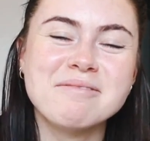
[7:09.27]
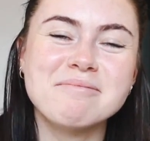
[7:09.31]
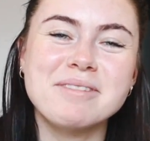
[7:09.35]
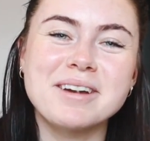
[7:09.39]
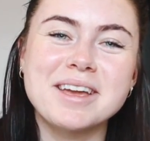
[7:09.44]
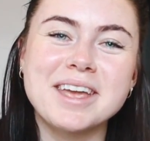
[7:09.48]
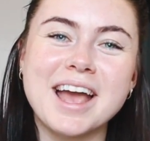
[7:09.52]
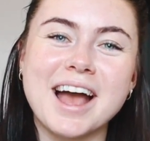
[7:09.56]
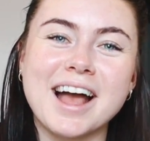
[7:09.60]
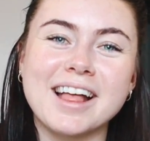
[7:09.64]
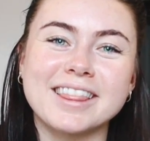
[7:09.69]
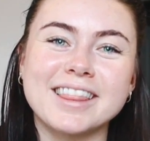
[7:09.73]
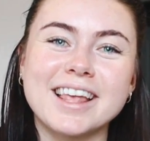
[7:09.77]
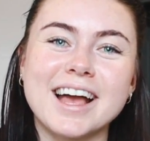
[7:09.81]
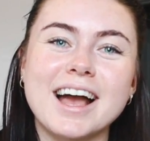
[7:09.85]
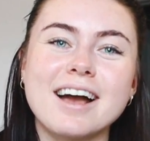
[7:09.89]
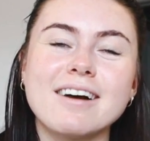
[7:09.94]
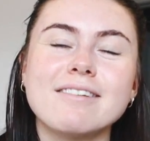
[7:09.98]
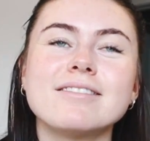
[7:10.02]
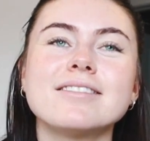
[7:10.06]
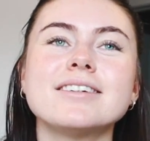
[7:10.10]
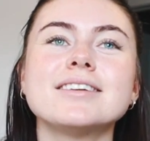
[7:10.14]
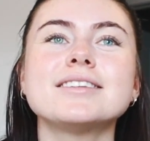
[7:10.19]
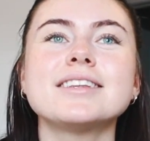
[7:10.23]
But yeah,
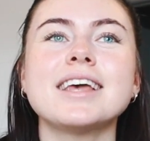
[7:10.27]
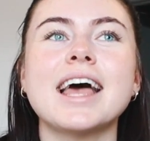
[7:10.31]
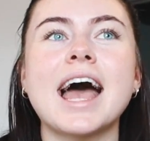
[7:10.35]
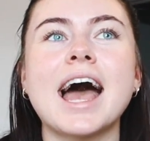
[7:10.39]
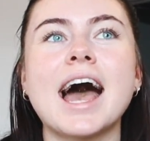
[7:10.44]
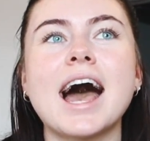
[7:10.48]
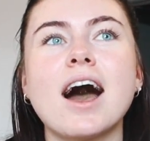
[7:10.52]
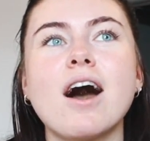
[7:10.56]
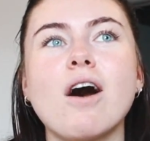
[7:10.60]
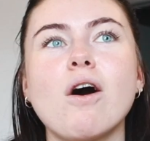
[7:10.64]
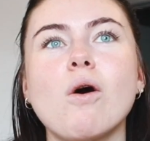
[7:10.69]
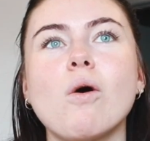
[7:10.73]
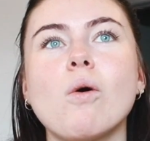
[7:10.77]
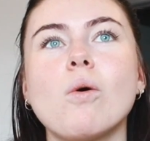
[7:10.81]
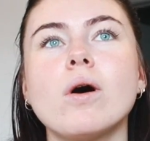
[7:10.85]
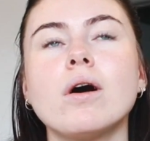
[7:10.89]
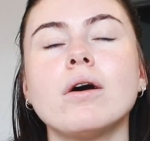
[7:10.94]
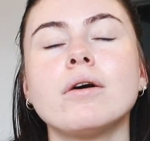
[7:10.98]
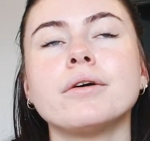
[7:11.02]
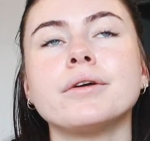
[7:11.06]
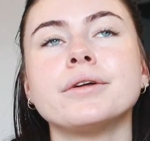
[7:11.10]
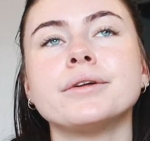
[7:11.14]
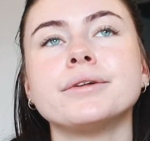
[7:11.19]
that was how,